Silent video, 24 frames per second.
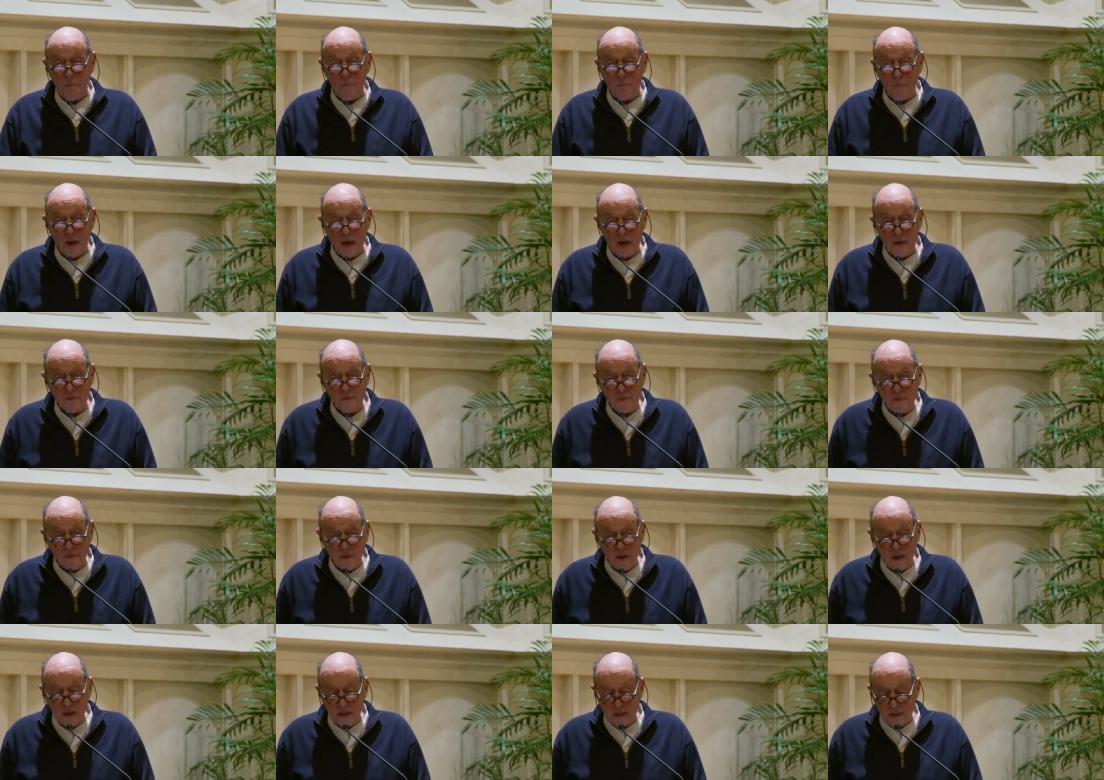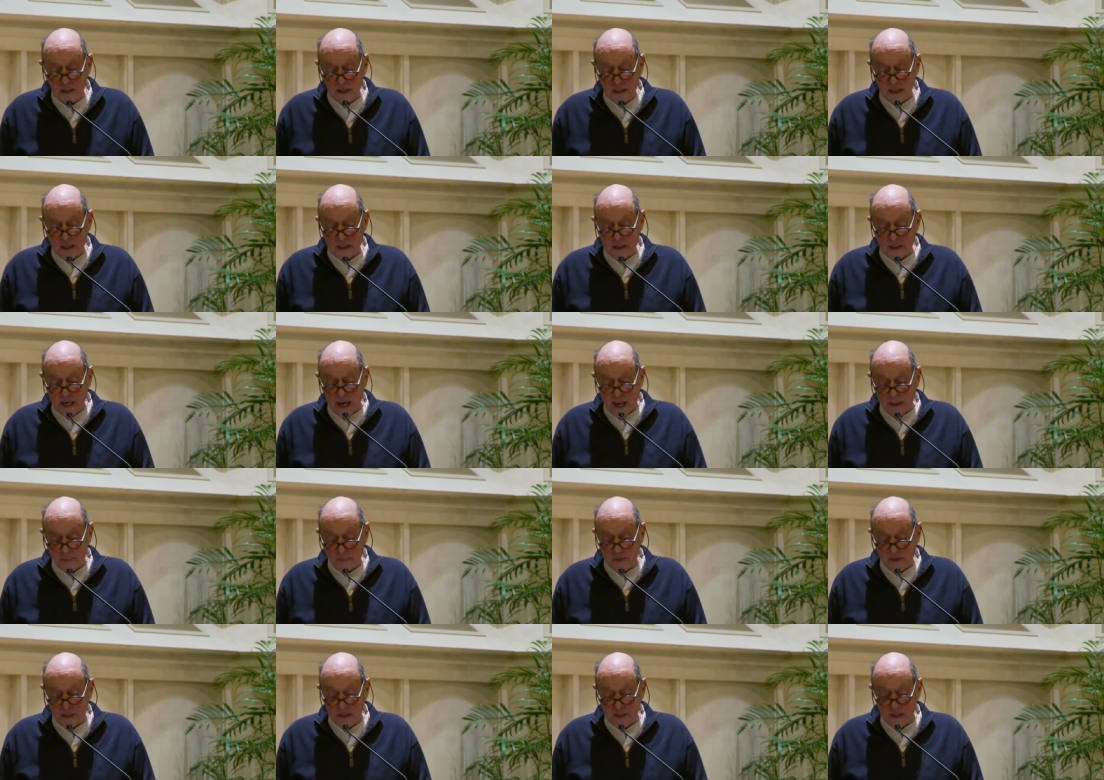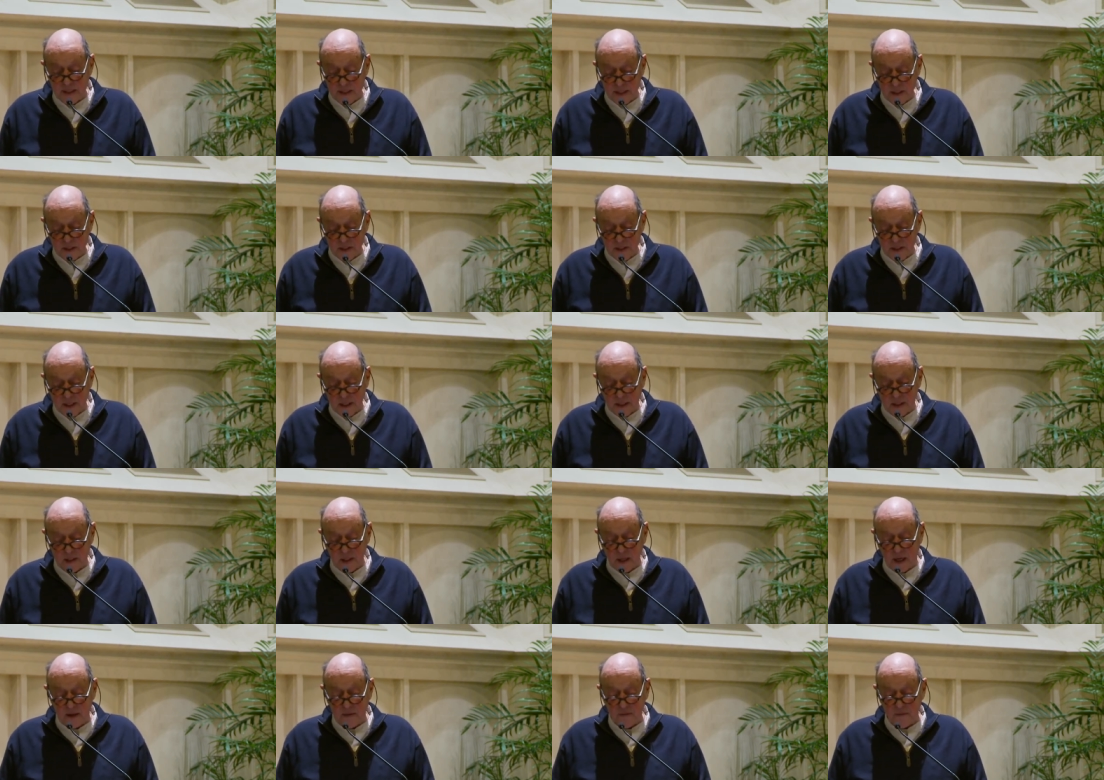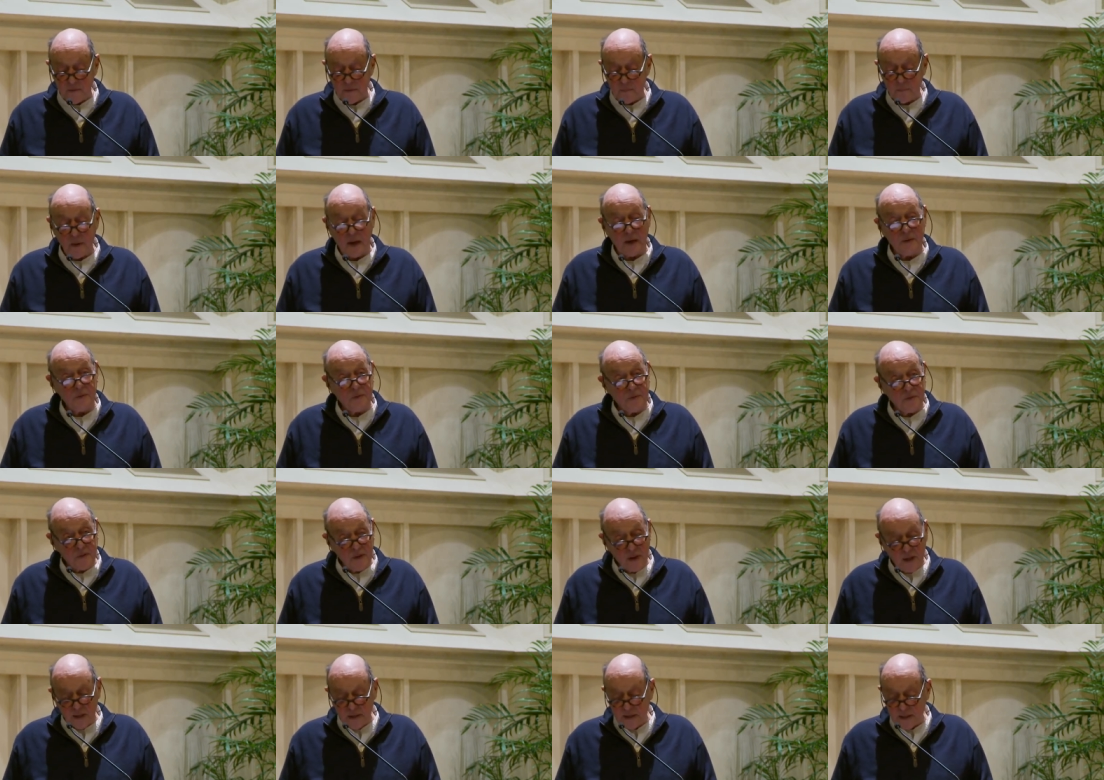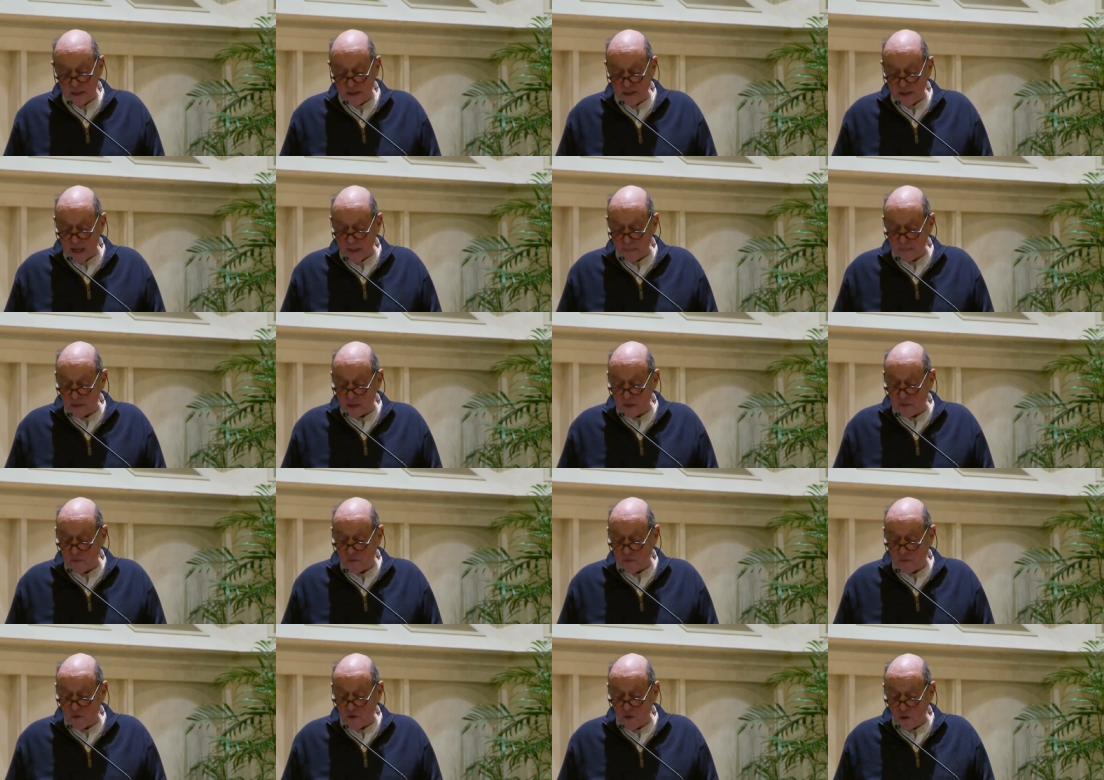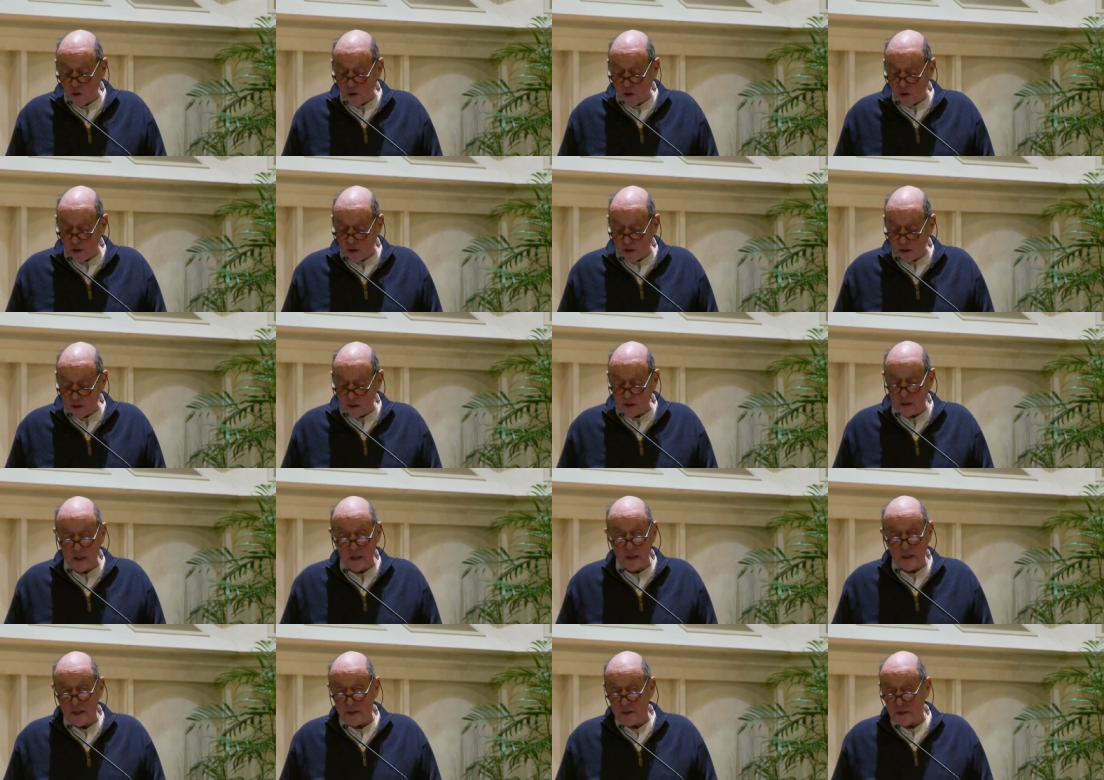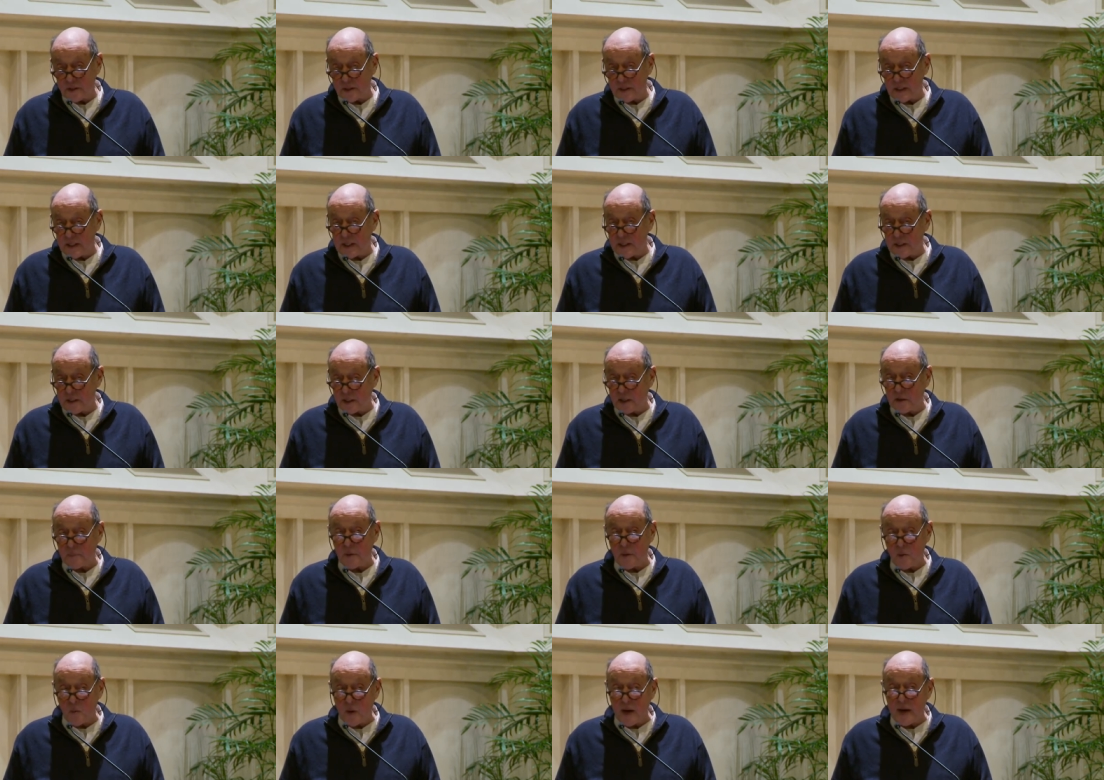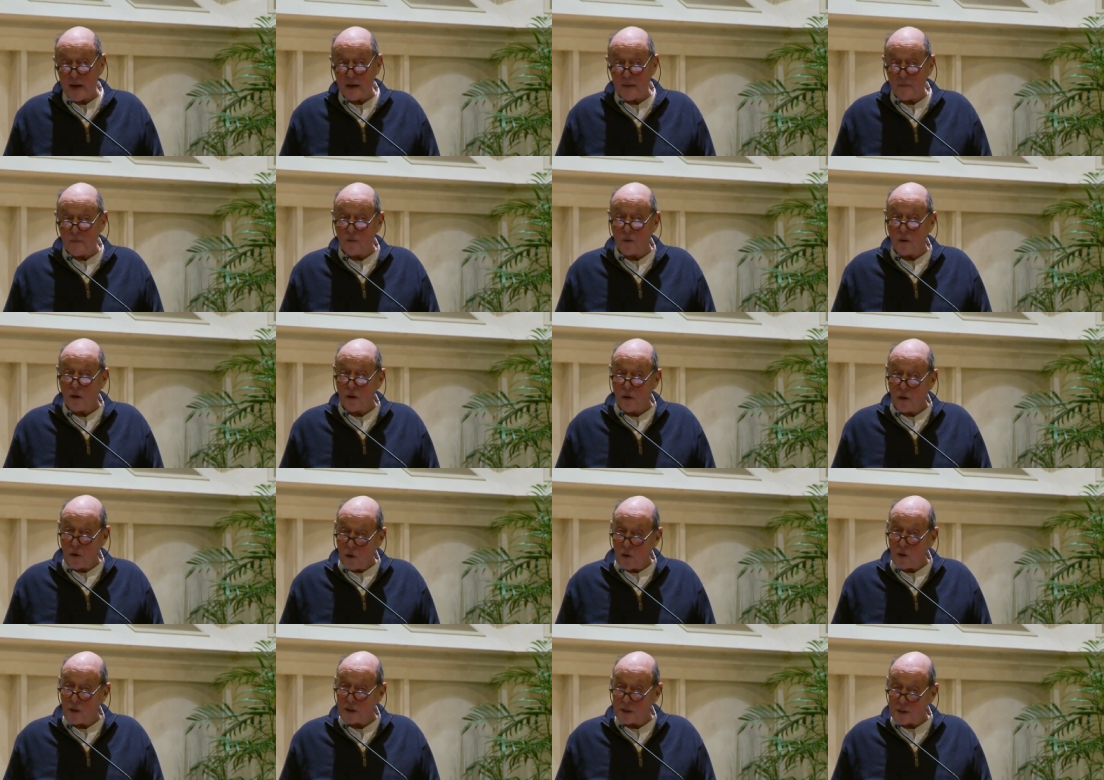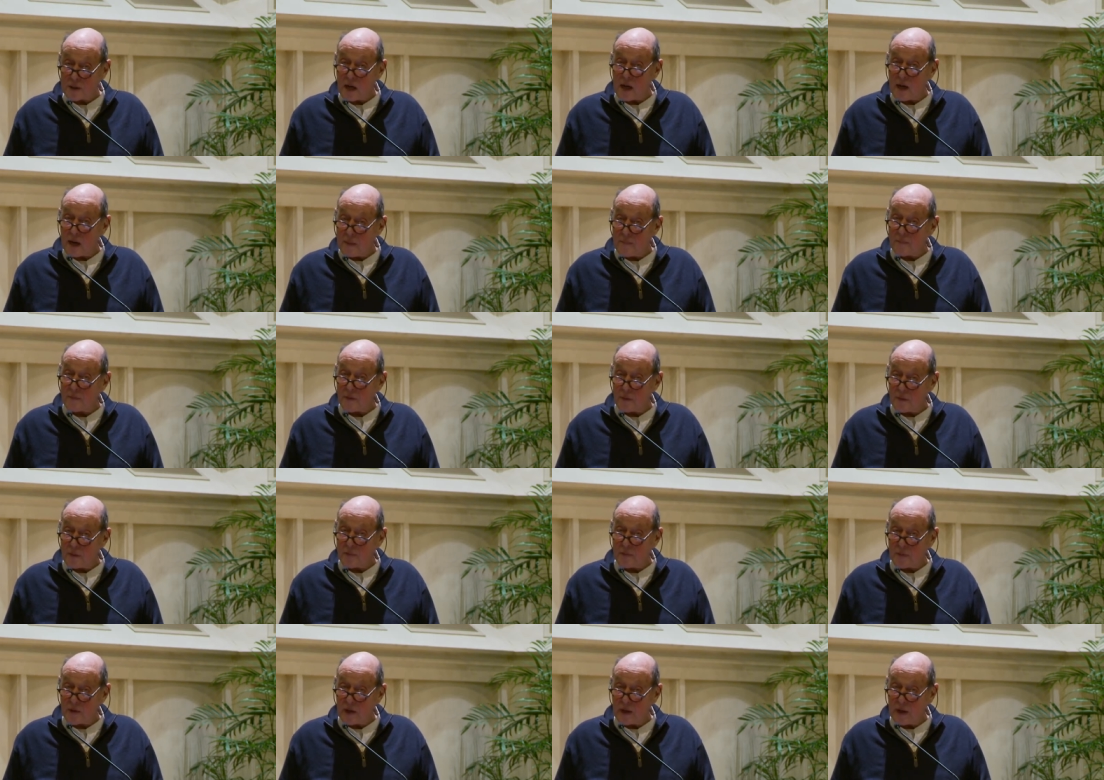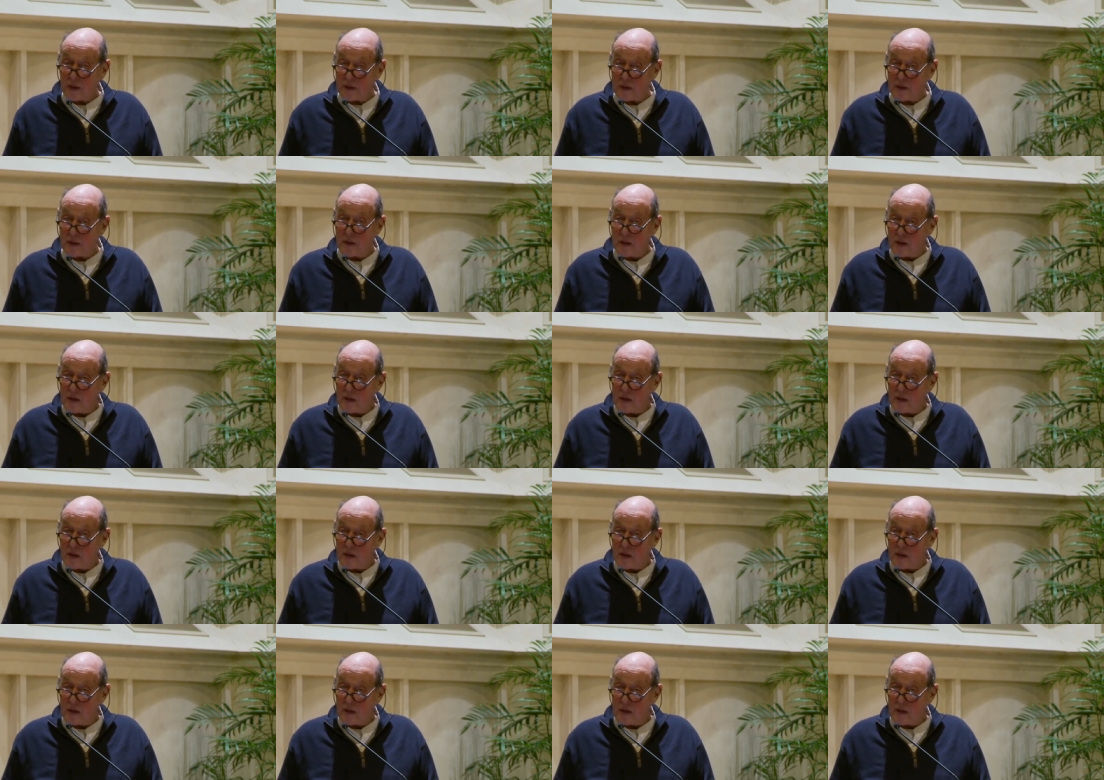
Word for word: by flood adapted insect life, by flood adapted flora. Seeds that have been waiting for a long time for the flood